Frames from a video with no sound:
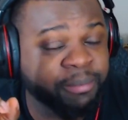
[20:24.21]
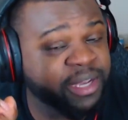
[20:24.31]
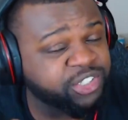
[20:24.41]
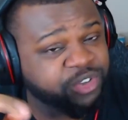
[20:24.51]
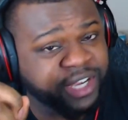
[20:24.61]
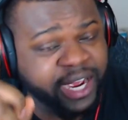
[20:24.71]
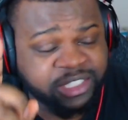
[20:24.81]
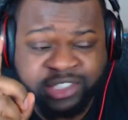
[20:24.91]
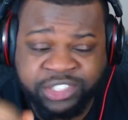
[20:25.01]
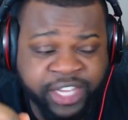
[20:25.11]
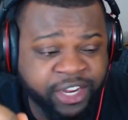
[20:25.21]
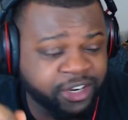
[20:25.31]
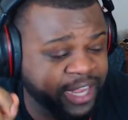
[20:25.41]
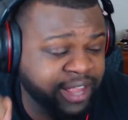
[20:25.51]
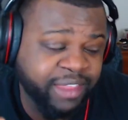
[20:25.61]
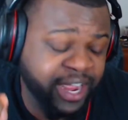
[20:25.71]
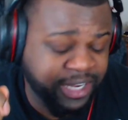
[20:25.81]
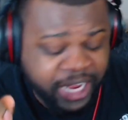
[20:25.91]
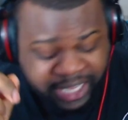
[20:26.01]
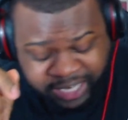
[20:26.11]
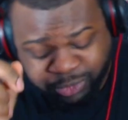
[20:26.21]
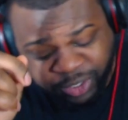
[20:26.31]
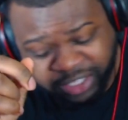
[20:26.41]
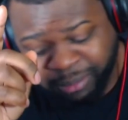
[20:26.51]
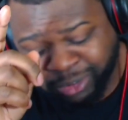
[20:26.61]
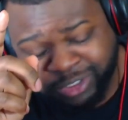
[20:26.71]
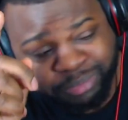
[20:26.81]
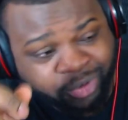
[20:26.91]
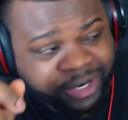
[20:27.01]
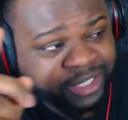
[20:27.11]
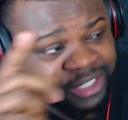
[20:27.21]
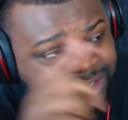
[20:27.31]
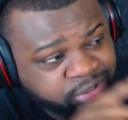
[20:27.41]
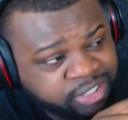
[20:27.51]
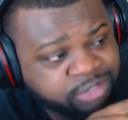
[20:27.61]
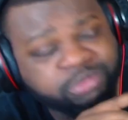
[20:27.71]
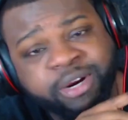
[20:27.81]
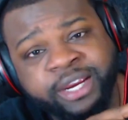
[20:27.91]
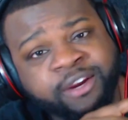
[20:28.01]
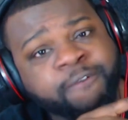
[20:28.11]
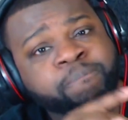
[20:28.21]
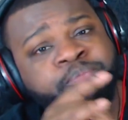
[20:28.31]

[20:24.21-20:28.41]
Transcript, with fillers: Make sure you guys share. That that that is one of the most important things with this one right here.